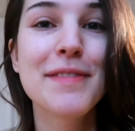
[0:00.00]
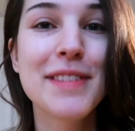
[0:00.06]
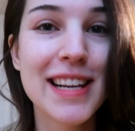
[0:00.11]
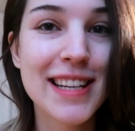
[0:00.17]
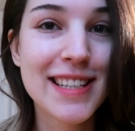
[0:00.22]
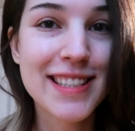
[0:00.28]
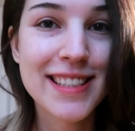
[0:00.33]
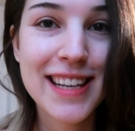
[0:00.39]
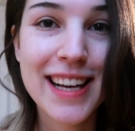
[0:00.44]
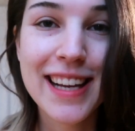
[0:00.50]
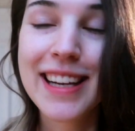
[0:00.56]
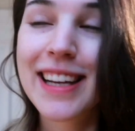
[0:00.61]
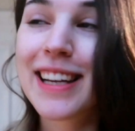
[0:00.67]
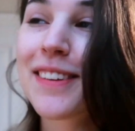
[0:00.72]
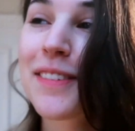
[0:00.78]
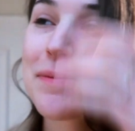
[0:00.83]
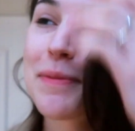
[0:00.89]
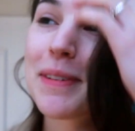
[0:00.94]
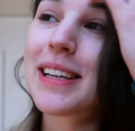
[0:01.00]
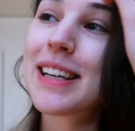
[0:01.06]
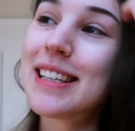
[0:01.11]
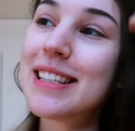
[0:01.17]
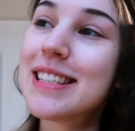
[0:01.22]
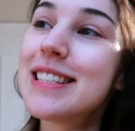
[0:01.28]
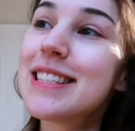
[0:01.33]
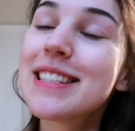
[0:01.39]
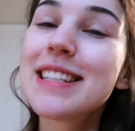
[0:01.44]
tension headache
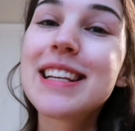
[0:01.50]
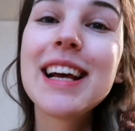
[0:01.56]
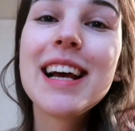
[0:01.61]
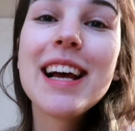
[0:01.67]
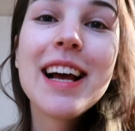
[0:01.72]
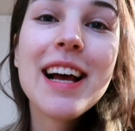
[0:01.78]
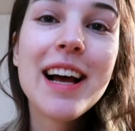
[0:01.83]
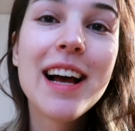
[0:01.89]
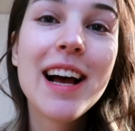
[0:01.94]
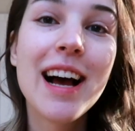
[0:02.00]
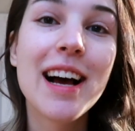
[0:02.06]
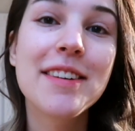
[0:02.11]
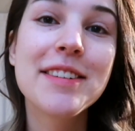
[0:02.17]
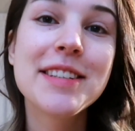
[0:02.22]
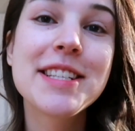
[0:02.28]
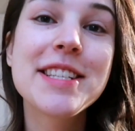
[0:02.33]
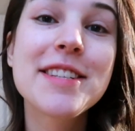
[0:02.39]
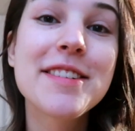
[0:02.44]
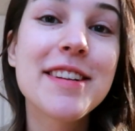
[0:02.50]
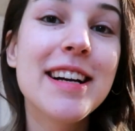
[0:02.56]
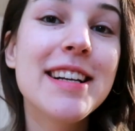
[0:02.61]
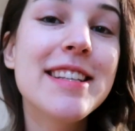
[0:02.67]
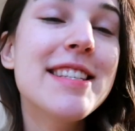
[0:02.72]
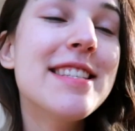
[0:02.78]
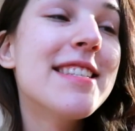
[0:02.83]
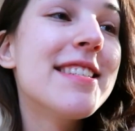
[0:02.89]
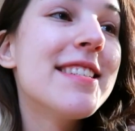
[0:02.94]
because I was
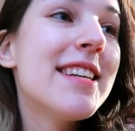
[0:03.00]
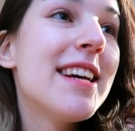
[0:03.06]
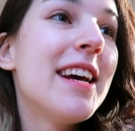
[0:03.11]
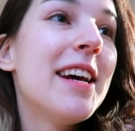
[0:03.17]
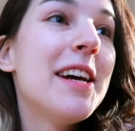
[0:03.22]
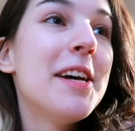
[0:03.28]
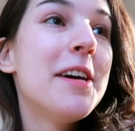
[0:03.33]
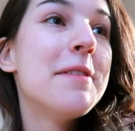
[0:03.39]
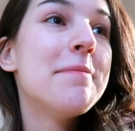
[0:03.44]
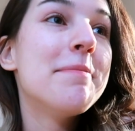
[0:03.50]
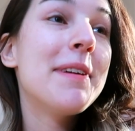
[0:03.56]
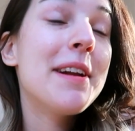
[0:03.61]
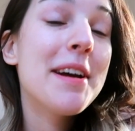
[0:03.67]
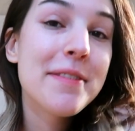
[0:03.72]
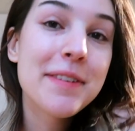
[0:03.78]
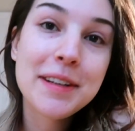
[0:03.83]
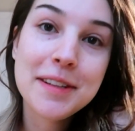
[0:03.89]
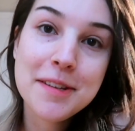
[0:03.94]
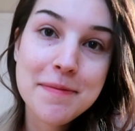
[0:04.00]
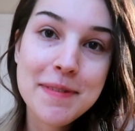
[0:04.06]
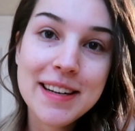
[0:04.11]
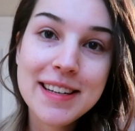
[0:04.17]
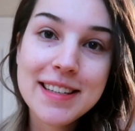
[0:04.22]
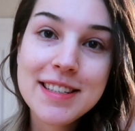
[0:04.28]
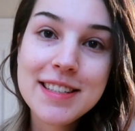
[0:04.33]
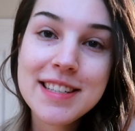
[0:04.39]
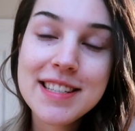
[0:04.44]
stressed, but I finally
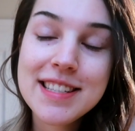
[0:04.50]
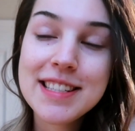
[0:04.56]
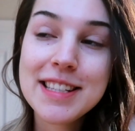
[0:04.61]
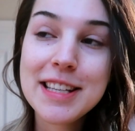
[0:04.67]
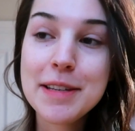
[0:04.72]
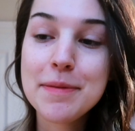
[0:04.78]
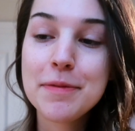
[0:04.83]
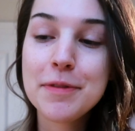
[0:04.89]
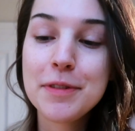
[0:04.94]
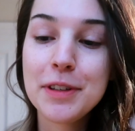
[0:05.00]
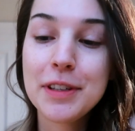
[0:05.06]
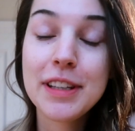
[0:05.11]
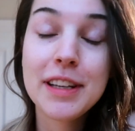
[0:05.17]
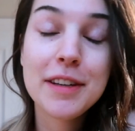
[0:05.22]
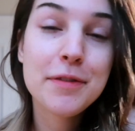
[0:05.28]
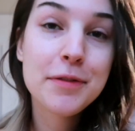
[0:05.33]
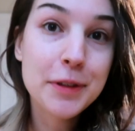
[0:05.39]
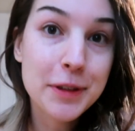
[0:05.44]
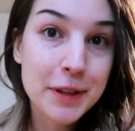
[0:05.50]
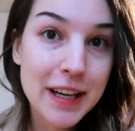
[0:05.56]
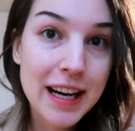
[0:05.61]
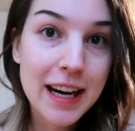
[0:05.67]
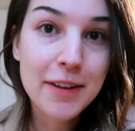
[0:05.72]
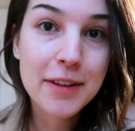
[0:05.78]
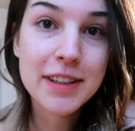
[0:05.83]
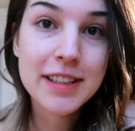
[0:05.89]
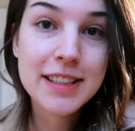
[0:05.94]
managed to sleep for like 4
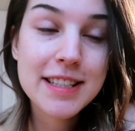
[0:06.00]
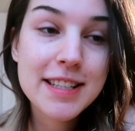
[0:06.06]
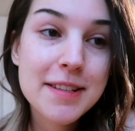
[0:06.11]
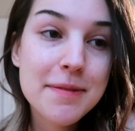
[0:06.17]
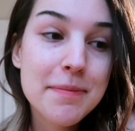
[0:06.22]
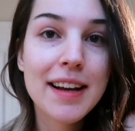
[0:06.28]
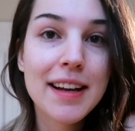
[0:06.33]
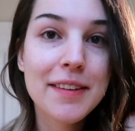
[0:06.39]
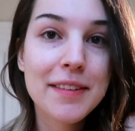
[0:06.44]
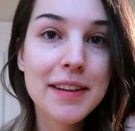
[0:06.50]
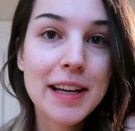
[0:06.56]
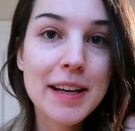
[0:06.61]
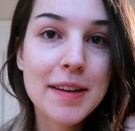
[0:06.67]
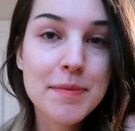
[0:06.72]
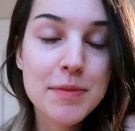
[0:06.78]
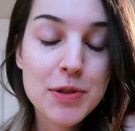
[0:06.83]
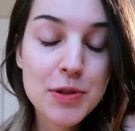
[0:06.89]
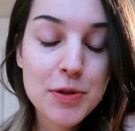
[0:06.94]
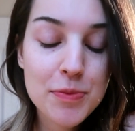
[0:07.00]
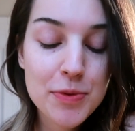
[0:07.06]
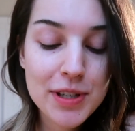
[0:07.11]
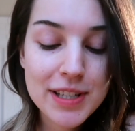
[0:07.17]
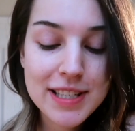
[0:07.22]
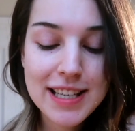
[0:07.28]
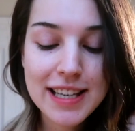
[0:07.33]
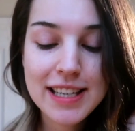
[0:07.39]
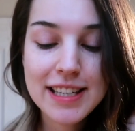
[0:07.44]
hours. Anyway, I'm super
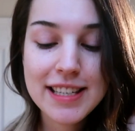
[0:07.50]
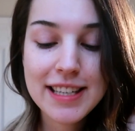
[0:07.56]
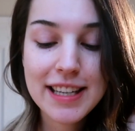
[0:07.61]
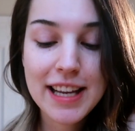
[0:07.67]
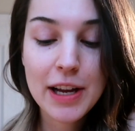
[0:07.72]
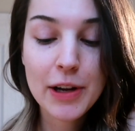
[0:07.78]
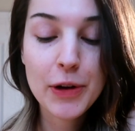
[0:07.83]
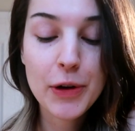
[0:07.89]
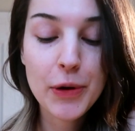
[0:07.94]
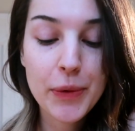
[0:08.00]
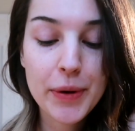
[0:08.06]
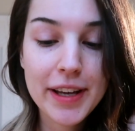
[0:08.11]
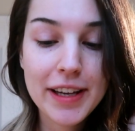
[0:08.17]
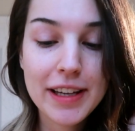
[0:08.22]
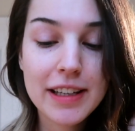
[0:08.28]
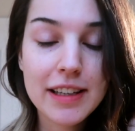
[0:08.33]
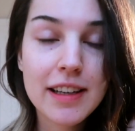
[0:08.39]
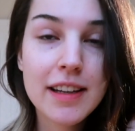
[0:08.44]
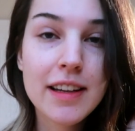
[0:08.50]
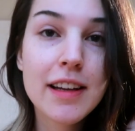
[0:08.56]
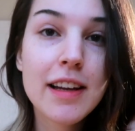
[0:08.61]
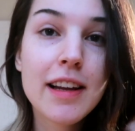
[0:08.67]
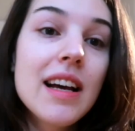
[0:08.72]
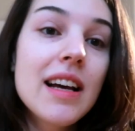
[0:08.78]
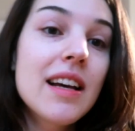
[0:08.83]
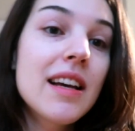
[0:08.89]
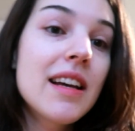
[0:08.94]
excited to get going.
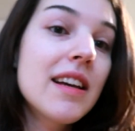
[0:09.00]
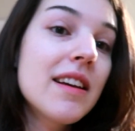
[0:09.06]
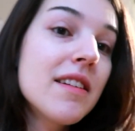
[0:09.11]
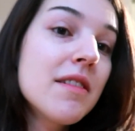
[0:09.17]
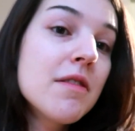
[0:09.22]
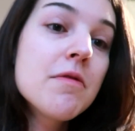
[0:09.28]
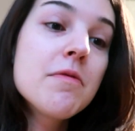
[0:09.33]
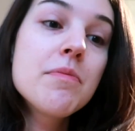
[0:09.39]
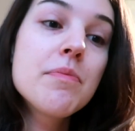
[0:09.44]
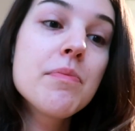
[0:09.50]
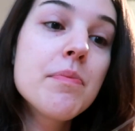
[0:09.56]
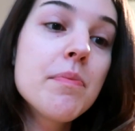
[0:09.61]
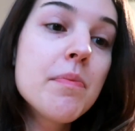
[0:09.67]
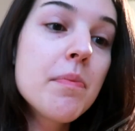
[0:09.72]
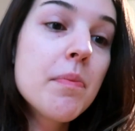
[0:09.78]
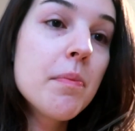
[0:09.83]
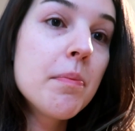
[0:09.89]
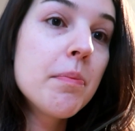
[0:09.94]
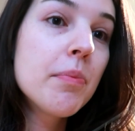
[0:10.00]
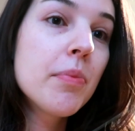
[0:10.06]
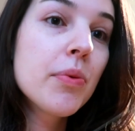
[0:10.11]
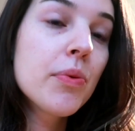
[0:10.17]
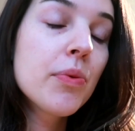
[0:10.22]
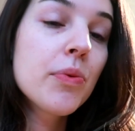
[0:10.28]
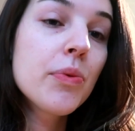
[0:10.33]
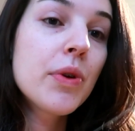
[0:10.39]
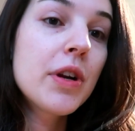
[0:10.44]
I've
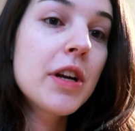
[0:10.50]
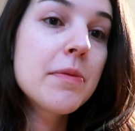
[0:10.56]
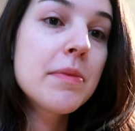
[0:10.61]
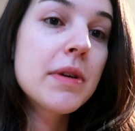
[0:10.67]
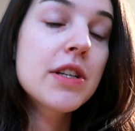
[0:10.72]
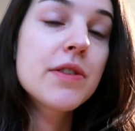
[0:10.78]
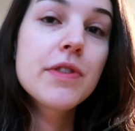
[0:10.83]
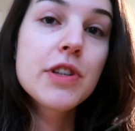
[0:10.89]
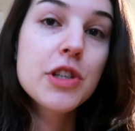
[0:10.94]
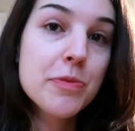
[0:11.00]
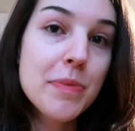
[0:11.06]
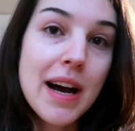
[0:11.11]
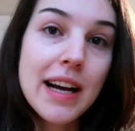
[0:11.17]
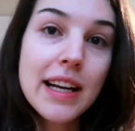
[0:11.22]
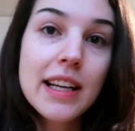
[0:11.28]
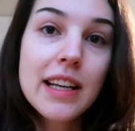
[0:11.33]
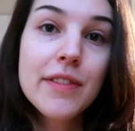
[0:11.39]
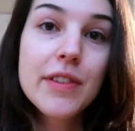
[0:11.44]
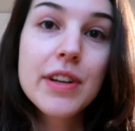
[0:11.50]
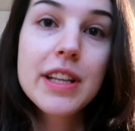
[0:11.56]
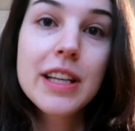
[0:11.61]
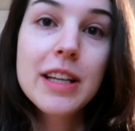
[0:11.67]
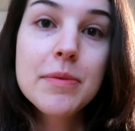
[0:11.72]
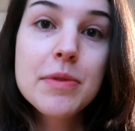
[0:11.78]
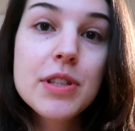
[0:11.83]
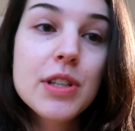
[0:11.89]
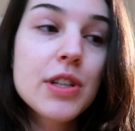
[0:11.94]
pretty much finished packing
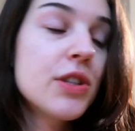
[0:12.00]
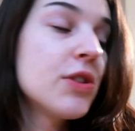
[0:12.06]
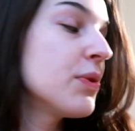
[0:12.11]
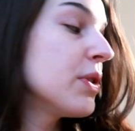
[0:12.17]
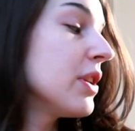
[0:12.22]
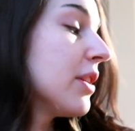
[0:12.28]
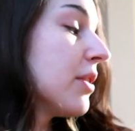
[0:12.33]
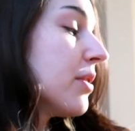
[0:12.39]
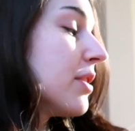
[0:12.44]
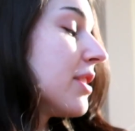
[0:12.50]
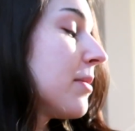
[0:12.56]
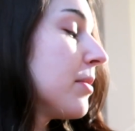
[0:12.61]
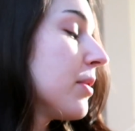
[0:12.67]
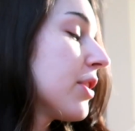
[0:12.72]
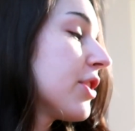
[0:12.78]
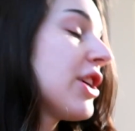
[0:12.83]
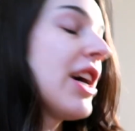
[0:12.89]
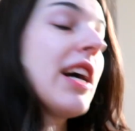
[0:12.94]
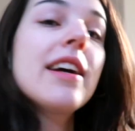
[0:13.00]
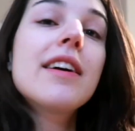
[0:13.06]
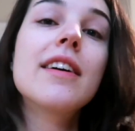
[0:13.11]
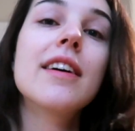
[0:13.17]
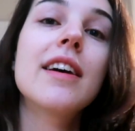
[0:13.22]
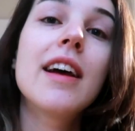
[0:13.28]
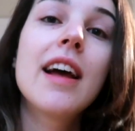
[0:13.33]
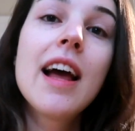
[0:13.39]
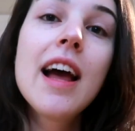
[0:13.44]
everything. I'm just gonna do a little double check
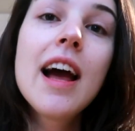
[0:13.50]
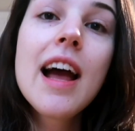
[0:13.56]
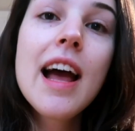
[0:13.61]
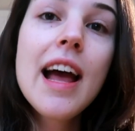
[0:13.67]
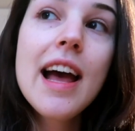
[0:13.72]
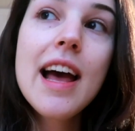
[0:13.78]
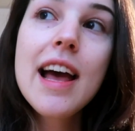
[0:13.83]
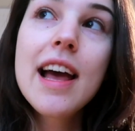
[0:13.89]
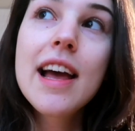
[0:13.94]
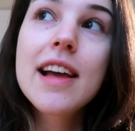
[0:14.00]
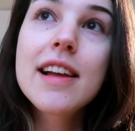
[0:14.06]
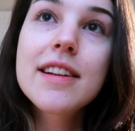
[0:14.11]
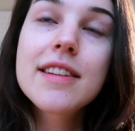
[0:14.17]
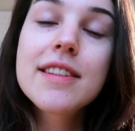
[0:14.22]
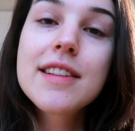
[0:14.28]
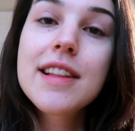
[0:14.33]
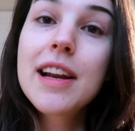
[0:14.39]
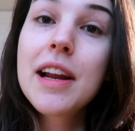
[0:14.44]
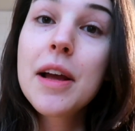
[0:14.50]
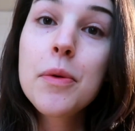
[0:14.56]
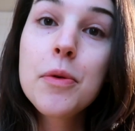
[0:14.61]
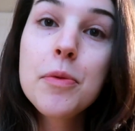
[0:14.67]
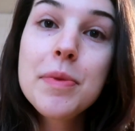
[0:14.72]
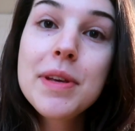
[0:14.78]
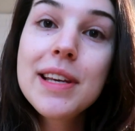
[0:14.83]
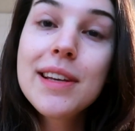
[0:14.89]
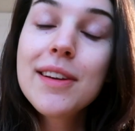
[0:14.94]
and then I
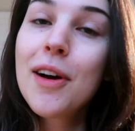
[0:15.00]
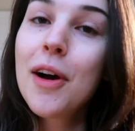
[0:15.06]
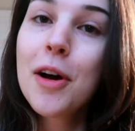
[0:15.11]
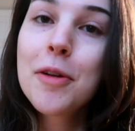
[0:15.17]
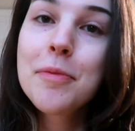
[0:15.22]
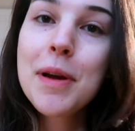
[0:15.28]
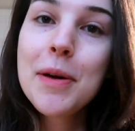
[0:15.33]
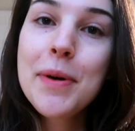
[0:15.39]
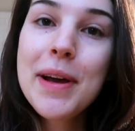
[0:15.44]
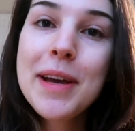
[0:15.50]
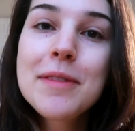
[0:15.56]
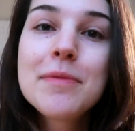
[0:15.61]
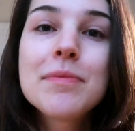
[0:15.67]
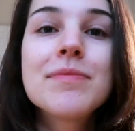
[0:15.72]
will be on my way.